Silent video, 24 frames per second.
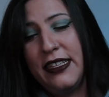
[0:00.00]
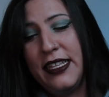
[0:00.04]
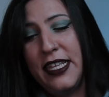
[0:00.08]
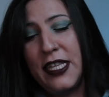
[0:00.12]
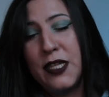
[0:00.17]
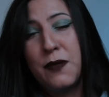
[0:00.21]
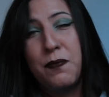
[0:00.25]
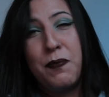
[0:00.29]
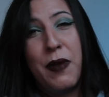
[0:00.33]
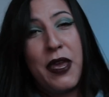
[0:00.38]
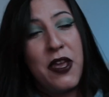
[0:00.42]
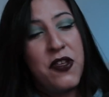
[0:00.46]

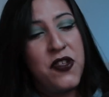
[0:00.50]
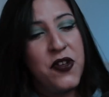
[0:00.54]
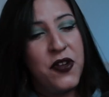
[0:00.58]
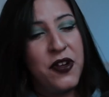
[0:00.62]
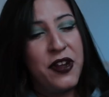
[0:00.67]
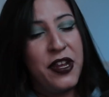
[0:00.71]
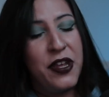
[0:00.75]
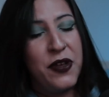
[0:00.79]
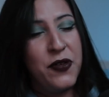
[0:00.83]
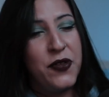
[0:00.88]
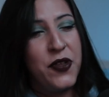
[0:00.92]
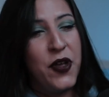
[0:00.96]
this picture,
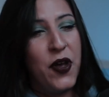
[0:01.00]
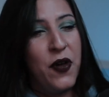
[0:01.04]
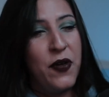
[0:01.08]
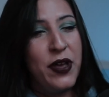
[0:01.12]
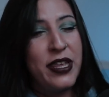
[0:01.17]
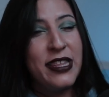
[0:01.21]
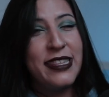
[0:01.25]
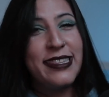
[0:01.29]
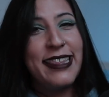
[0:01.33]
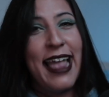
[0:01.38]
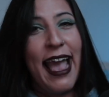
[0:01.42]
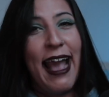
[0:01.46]
you know,
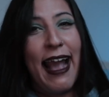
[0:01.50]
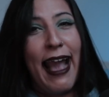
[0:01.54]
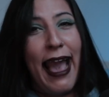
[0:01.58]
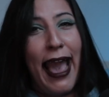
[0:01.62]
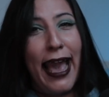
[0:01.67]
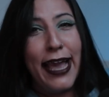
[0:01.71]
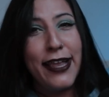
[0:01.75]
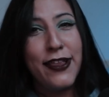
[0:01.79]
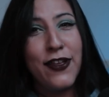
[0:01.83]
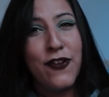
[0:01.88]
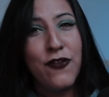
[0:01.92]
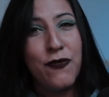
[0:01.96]
is that
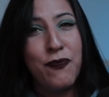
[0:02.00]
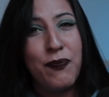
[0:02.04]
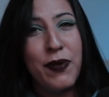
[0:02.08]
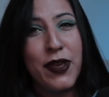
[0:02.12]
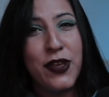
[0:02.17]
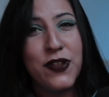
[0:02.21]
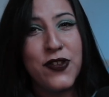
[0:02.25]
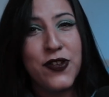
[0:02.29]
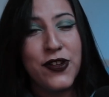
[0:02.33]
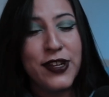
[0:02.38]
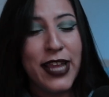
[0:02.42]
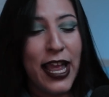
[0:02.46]
kind of
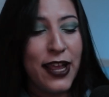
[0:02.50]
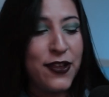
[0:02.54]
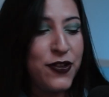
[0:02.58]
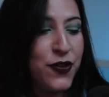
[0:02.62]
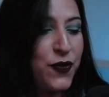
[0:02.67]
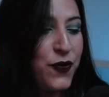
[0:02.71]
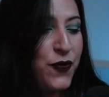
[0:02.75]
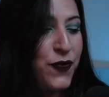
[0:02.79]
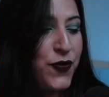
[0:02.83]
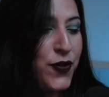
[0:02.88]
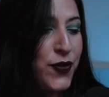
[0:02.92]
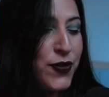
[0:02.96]
picture that
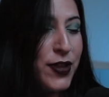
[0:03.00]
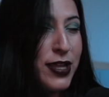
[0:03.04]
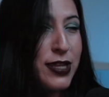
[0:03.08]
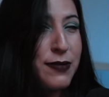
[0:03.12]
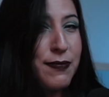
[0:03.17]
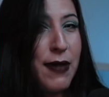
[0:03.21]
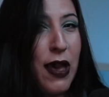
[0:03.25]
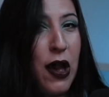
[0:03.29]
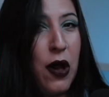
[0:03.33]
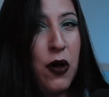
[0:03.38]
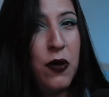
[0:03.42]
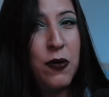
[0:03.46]
you feel the
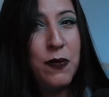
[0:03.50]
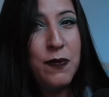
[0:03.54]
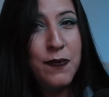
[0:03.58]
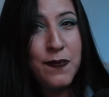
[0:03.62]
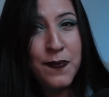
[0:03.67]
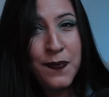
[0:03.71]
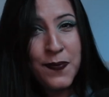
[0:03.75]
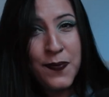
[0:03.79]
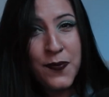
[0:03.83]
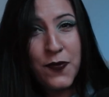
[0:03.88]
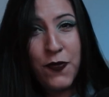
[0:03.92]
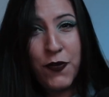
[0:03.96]
smell
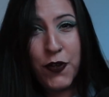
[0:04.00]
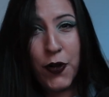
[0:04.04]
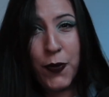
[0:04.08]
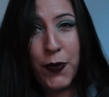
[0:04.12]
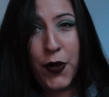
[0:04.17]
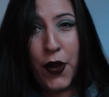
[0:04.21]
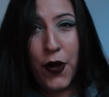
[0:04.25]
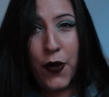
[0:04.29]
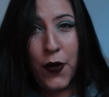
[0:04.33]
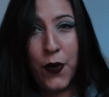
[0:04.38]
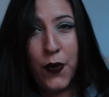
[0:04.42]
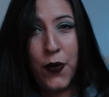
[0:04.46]
from
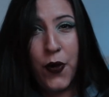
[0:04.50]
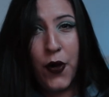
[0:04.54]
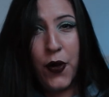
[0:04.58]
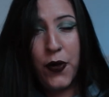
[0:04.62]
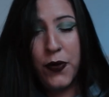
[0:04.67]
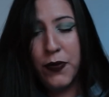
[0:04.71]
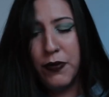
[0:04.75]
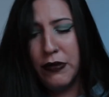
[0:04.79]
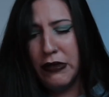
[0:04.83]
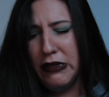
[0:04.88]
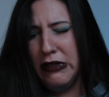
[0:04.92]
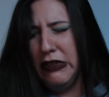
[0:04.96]
your own
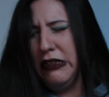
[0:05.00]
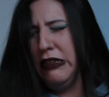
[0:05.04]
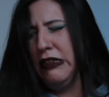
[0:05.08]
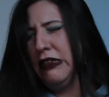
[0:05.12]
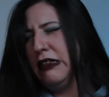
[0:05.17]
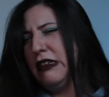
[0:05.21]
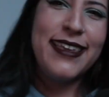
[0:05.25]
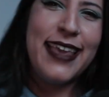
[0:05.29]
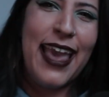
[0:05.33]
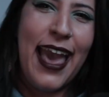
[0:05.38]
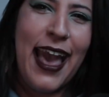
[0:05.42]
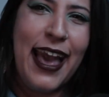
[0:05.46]
home. Ooh,
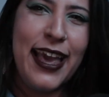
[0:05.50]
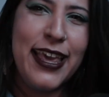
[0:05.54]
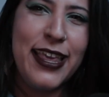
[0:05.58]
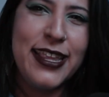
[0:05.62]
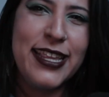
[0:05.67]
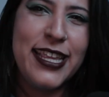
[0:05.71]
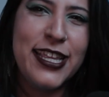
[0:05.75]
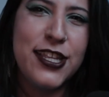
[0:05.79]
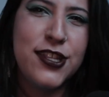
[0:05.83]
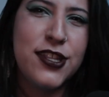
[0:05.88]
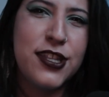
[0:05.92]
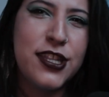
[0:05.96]
yeah,
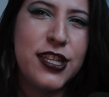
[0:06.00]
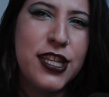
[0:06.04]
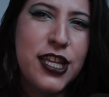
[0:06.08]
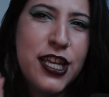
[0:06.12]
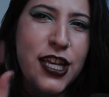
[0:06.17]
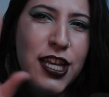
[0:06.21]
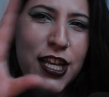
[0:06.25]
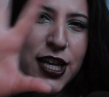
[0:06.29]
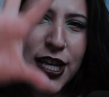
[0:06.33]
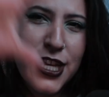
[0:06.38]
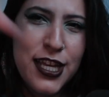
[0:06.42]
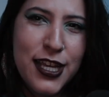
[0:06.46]
this
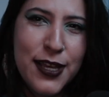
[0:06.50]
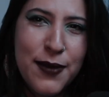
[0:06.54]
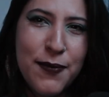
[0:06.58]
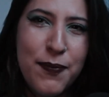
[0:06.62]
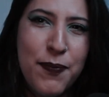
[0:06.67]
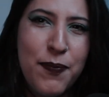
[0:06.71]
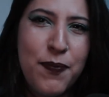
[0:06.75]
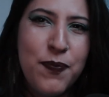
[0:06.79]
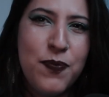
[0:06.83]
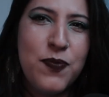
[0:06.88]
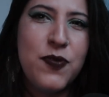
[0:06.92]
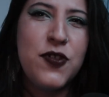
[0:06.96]

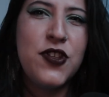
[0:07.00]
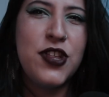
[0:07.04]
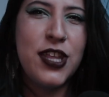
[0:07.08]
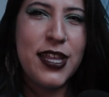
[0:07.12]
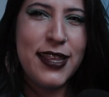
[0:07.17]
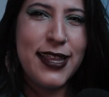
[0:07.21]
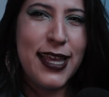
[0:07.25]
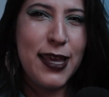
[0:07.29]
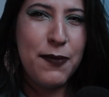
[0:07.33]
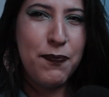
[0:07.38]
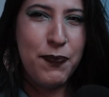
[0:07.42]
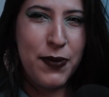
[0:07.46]

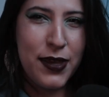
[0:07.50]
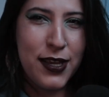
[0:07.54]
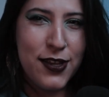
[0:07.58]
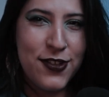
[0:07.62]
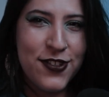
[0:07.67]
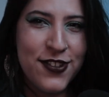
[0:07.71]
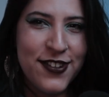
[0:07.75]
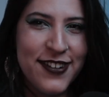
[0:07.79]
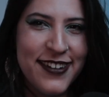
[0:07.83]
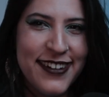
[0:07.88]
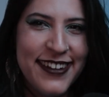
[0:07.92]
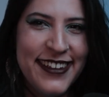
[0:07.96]
shitty
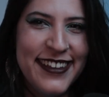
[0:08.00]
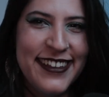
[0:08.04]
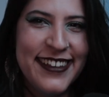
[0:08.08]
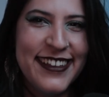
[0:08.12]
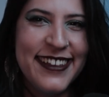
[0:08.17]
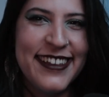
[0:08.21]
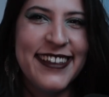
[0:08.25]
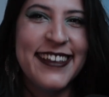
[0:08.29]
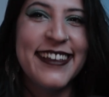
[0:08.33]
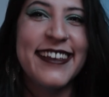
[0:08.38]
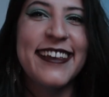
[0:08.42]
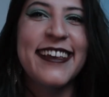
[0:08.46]
picture
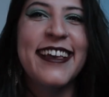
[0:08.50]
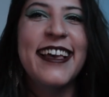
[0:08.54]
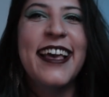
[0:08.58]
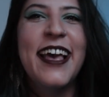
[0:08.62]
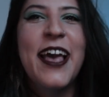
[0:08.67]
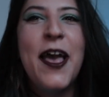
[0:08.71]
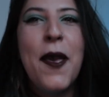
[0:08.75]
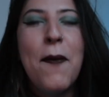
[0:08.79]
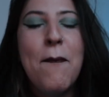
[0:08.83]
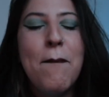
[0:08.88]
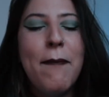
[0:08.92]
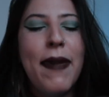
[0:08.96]

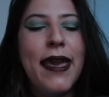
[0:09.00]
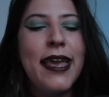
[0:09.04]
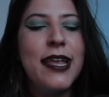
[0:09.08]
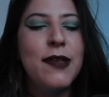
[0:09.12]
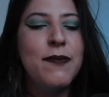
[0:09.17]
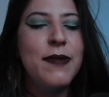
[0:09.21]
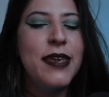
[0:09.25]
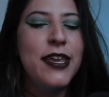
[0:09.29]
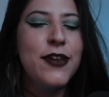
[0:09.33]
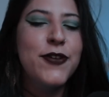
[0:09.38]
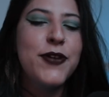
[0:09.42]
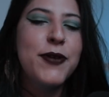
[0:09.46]
made
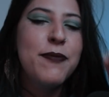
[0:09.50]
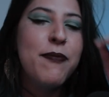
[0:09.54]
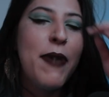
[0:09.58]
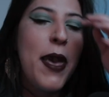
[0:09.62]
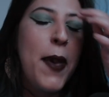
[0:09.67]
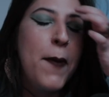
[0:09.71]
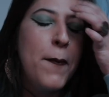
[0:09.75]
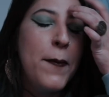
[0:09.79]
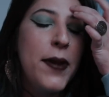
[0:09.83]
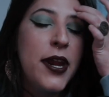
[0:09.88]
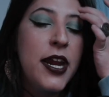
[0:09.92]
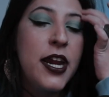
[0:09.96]
me
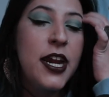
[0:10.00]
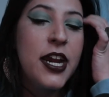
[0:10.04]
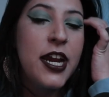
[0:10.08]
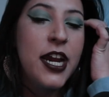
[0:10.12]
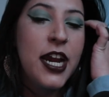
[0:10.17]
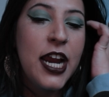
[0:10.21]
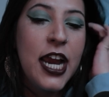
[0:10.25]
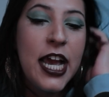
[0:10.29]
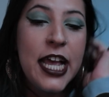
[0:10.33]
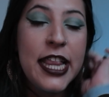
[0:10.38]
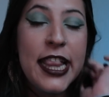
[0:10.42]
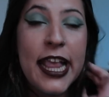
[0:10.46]
remember
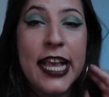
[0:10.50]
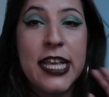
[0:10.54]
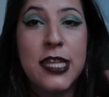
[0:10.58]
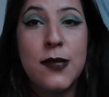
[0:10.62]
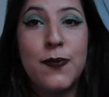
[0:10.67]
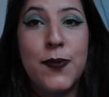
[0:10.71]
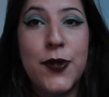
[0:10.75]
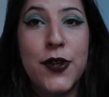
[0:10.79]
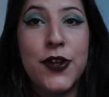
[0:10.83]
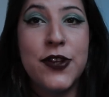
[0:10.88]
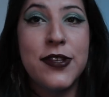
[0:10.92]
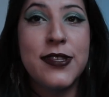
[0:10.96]
an
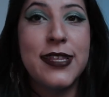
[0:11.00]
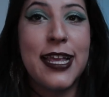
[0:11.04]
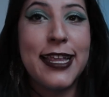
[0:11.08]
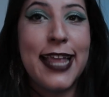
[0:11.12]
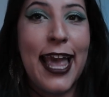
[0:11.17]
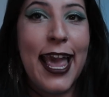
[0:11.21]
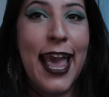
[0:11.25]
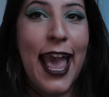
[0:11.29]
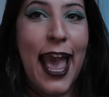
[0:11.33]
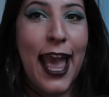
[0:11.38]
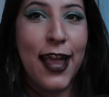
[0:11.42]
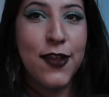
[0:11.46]
experience that
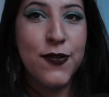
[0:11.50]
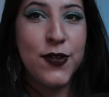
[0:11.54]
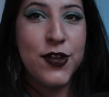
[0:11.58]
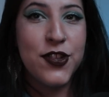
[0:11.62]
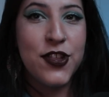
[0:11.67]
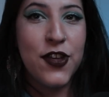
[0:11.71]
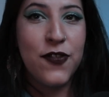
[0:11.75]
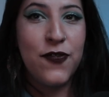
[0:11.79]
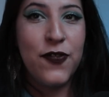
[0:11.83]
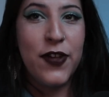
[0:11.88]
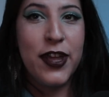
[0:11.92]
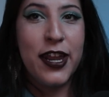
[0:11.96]
I had with
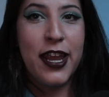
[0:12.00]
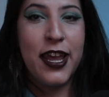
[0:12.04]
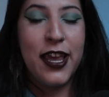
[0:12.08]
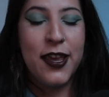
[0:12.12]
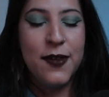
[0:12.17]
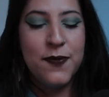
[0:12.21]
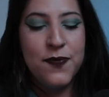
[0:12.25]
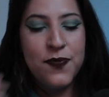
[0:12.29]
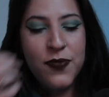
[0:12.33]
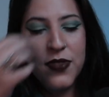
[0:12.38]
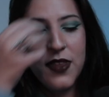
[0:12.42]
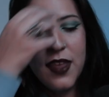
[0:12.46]

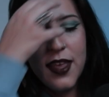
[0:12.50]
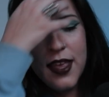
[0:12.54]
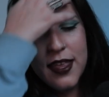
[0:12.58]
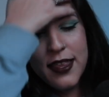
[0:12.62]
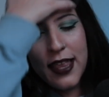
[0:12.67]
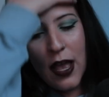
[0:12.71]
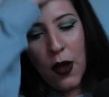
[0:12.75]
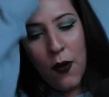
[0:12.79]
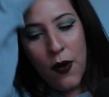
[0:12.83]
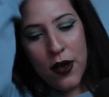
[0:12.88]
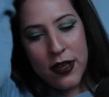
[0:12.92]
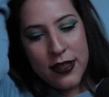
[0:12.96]
CFR.
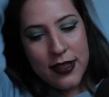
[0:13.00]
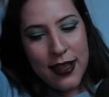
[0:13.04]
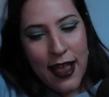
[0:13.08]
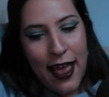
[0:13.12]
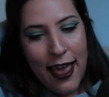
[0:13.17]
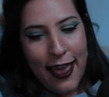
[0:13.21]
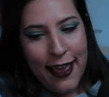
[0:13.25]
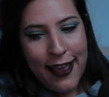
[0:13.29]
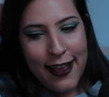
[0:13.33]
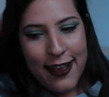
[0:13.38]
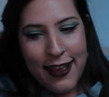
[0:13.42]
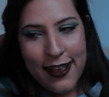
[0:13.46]
That was
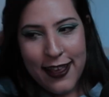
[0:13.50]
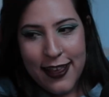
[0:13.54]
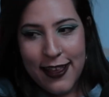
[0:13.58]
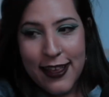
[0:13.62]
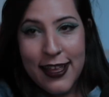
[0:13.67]
like,